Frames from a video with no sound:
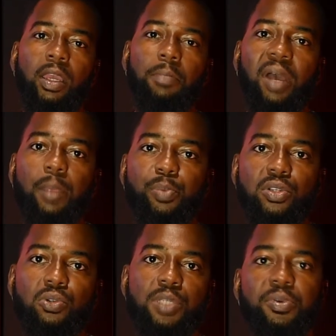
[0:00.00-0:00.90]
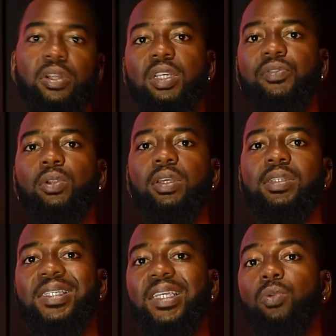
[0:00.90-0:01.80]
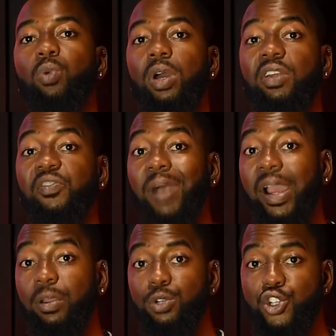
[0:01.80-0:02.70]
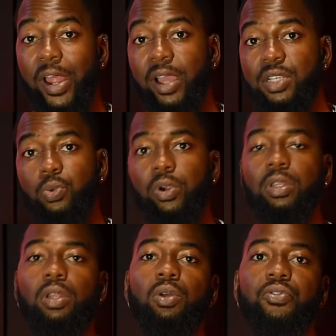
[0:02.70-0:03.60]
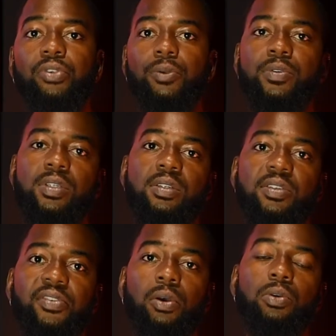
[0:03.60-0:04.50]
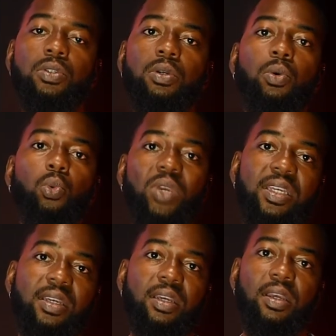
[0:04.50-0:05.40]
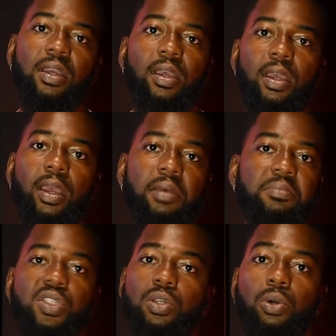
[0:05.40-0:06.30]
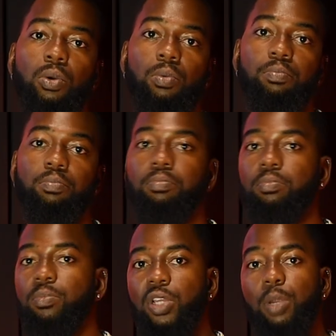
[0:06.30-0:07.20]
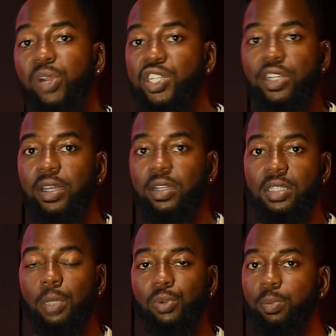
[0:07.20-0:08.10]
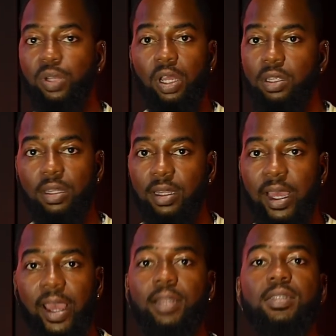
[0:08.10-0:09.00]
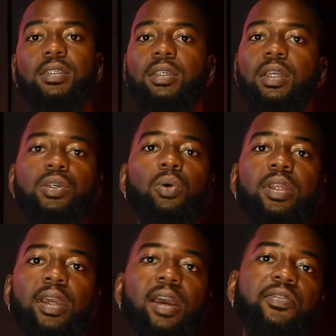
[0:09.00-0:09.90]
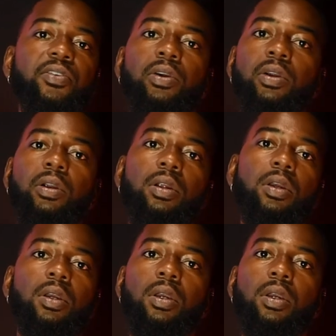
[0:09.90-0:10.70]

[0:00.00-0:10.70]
In my personal experience, I've only seen one of my own tracks where the low frequencies felt weak. So compression hit it somewhere, but other than that, it's only ever